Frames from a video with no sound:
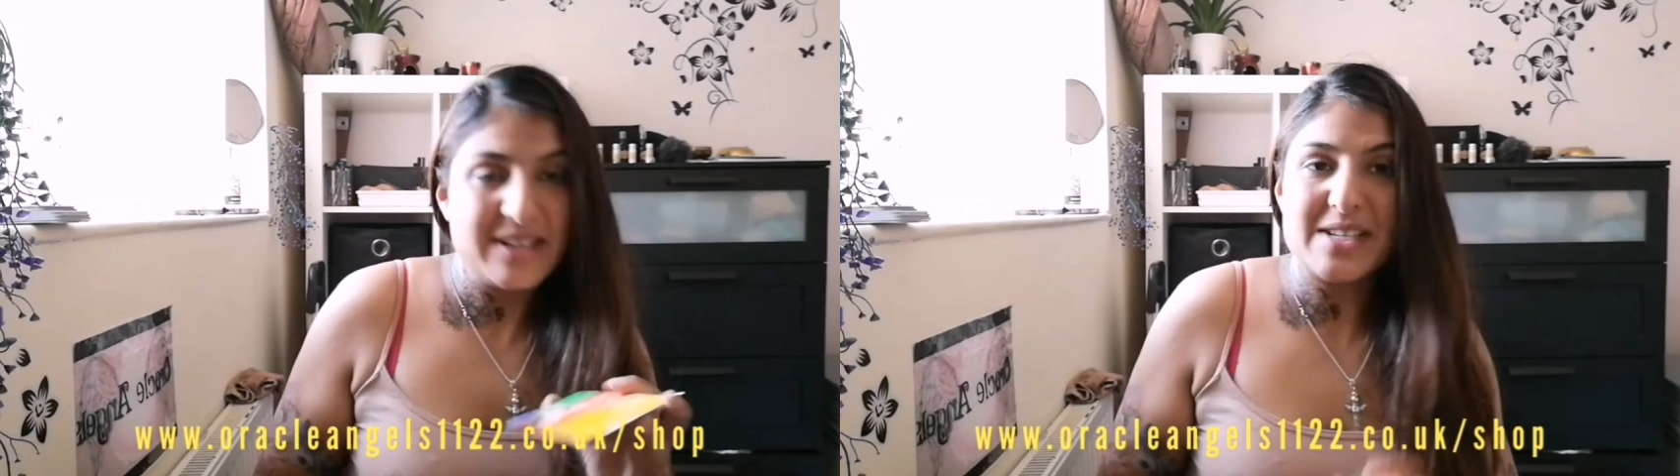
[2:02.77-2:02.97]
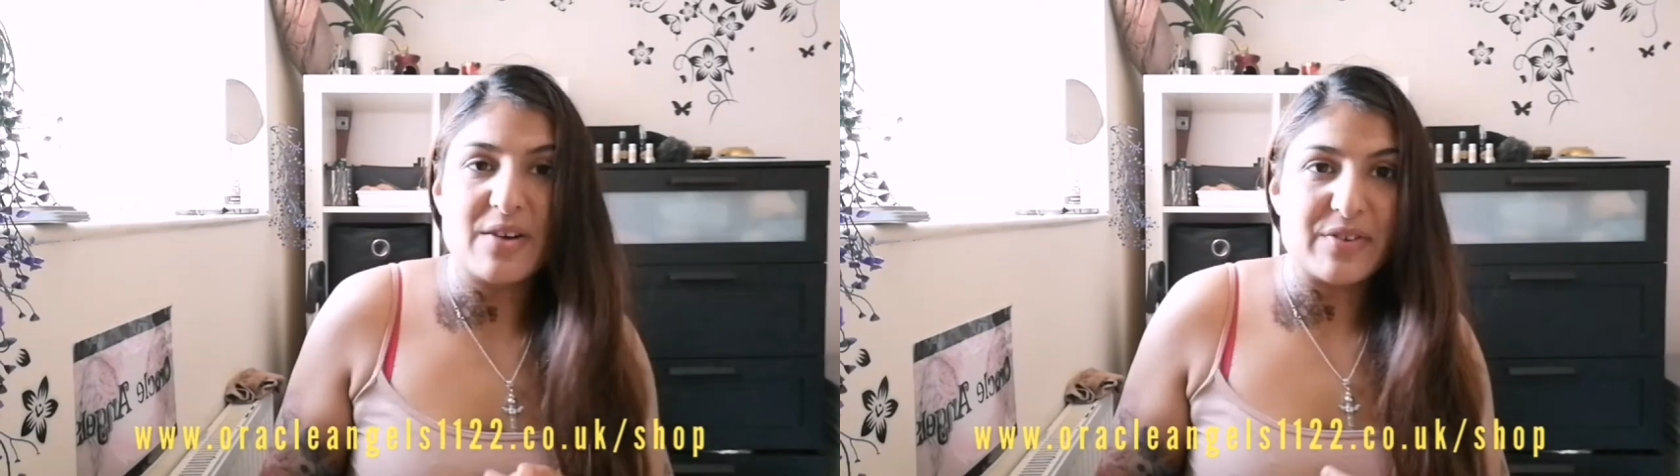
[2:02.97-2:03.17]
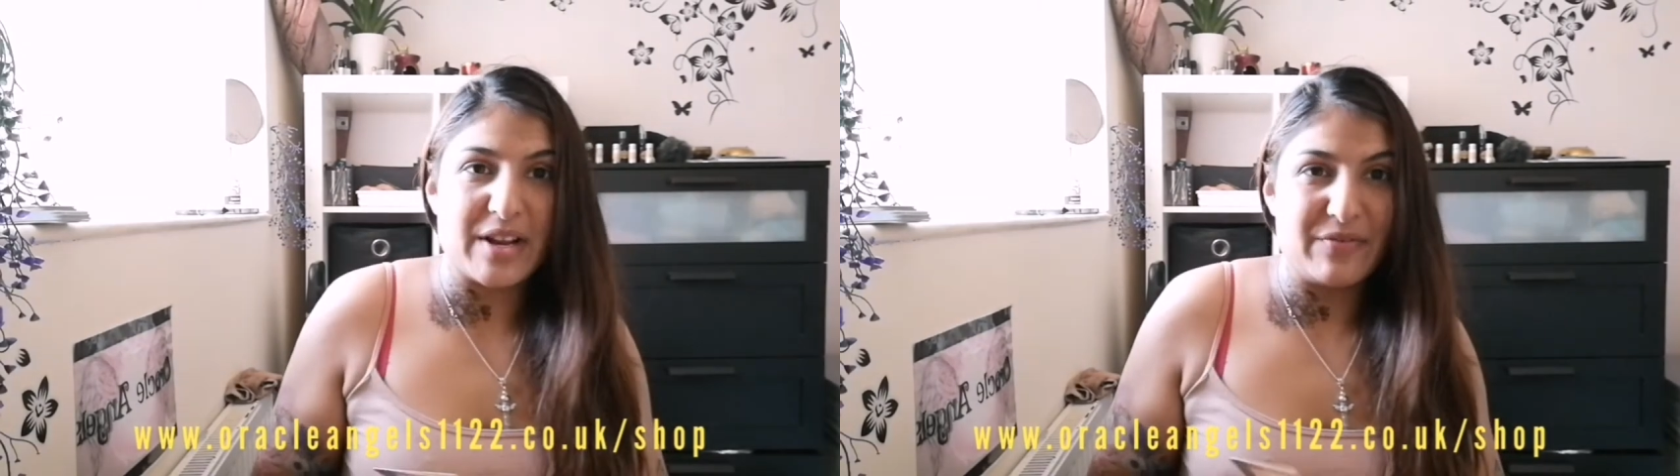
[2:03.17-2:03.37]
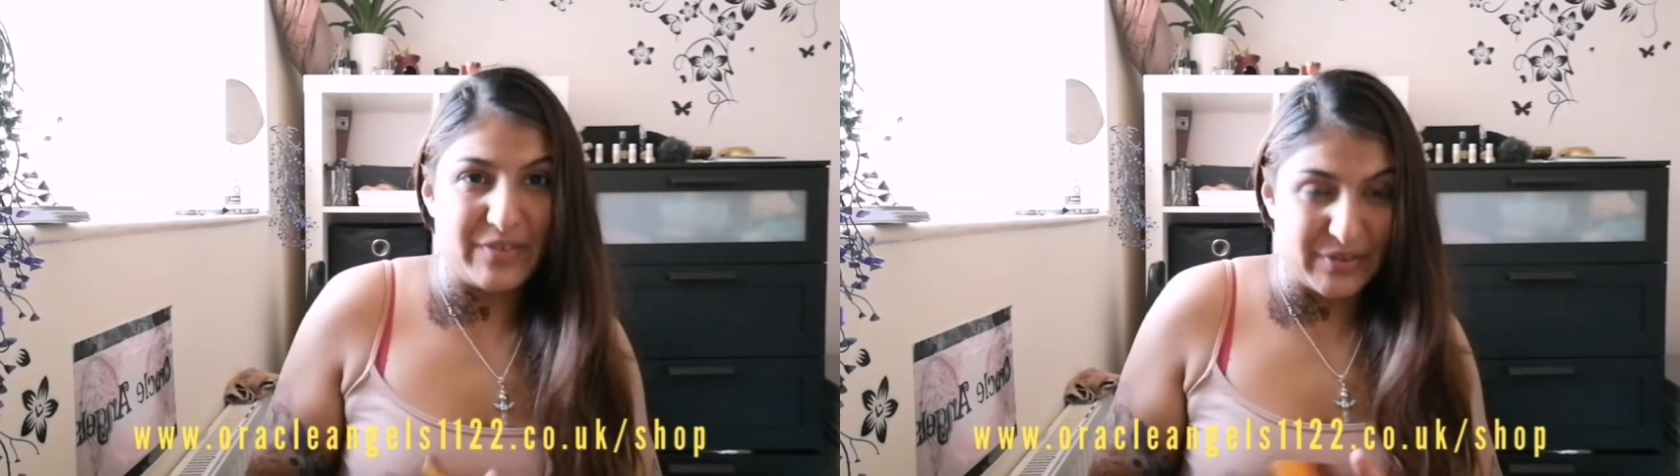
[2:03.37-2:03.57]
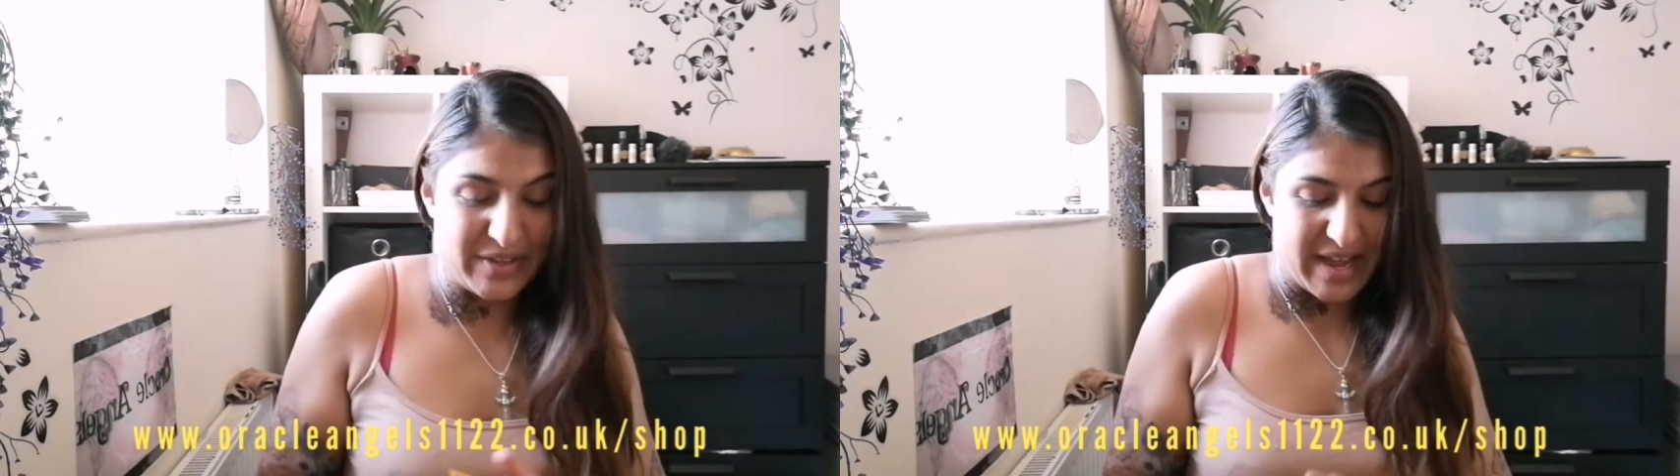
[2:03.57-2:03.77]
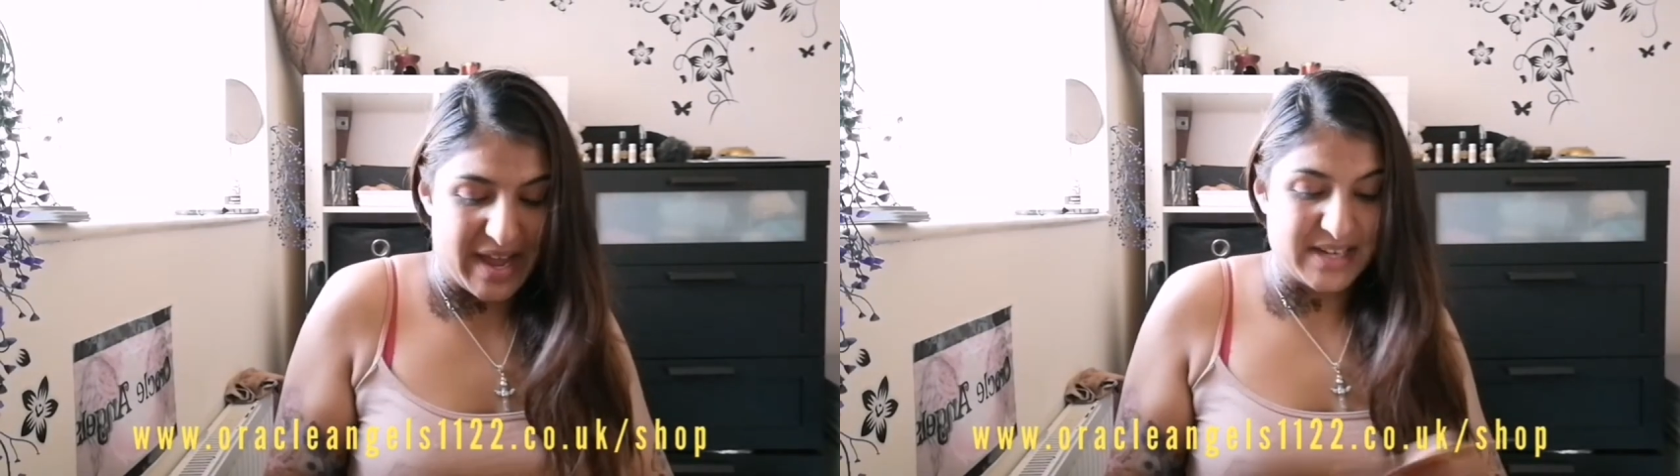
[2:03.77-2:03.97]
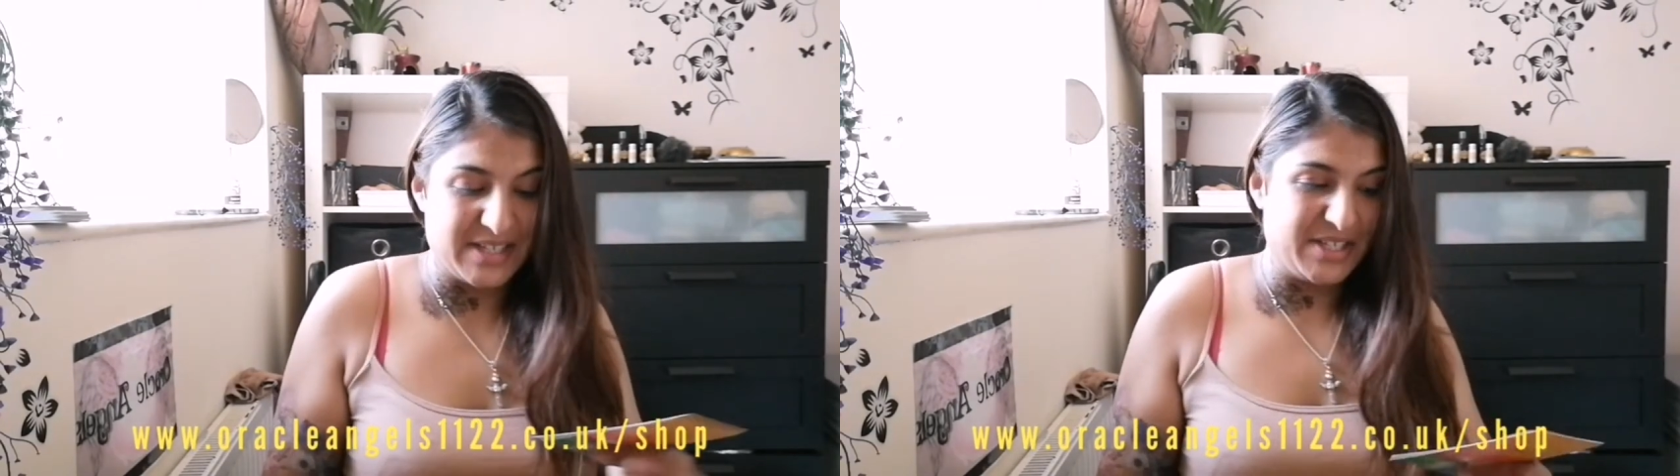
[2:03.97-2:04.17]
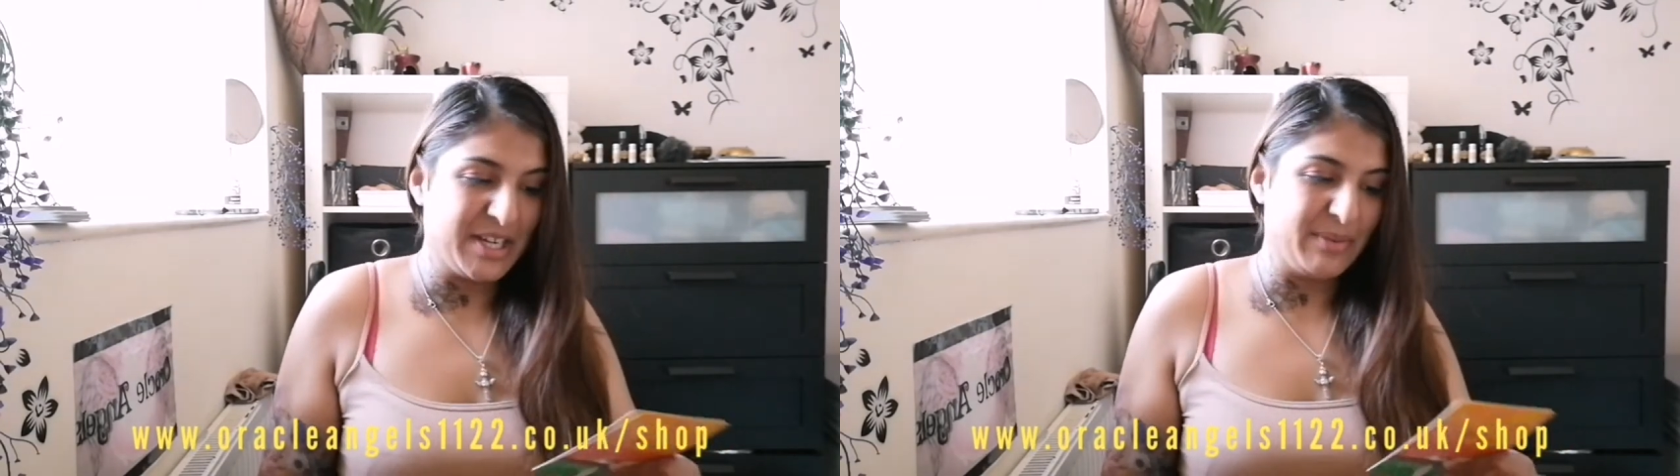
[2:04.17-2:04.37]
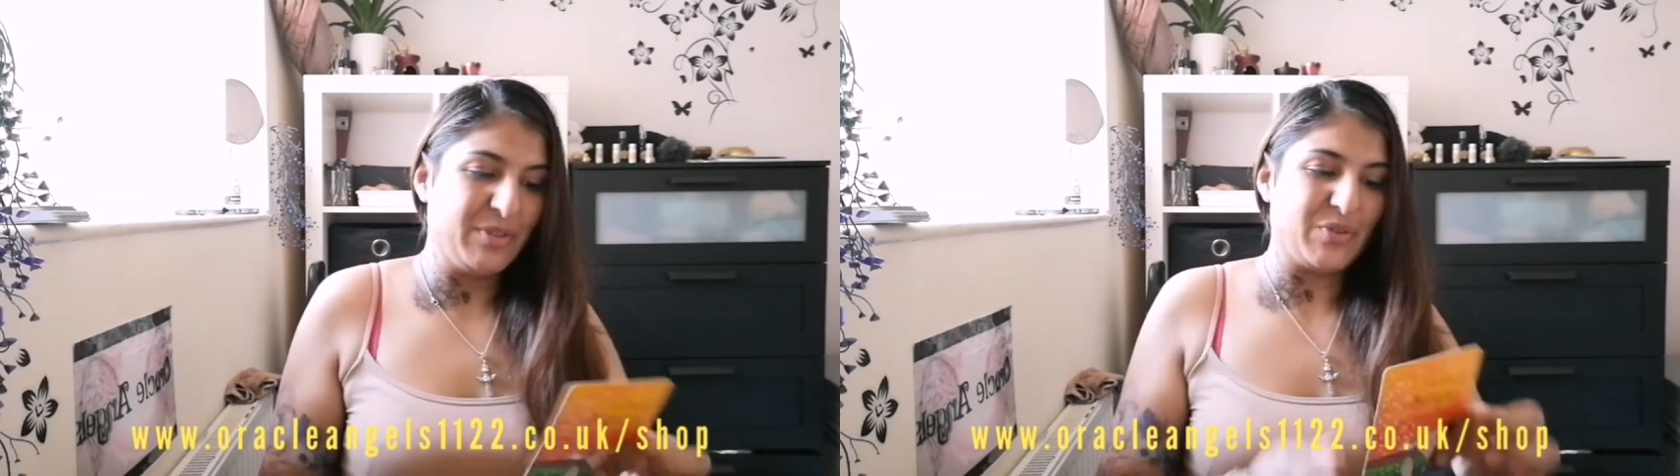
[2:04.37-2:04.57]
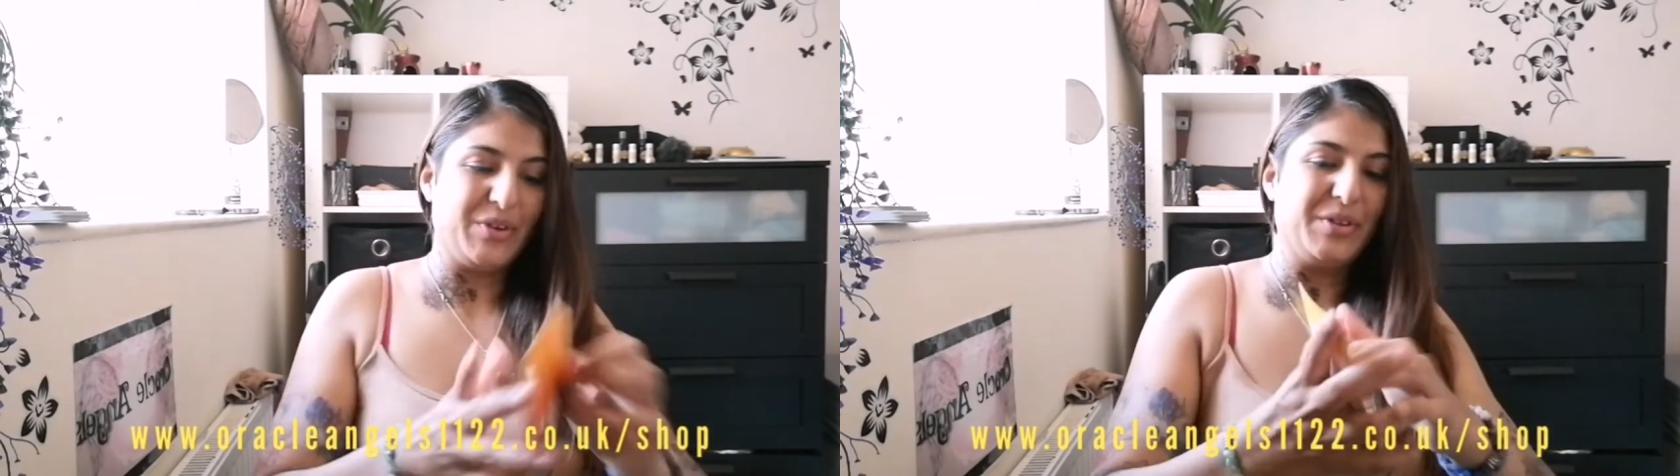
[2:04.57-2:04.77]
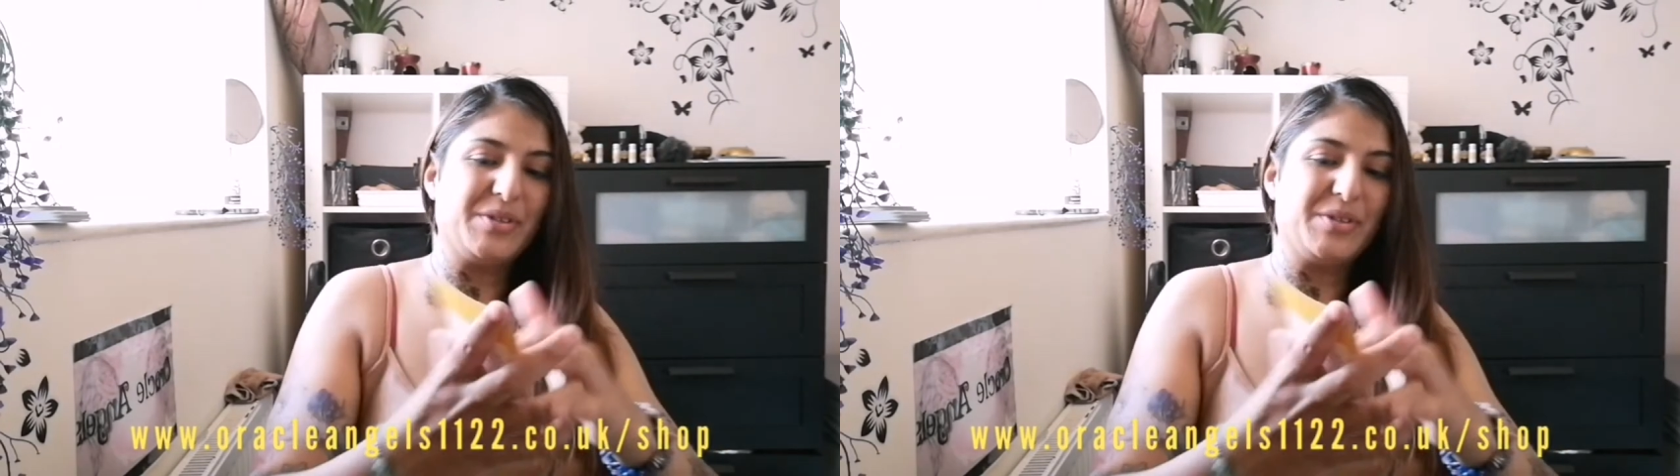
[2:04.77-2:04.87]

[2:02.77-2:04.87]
really definitely feel the energy coming through.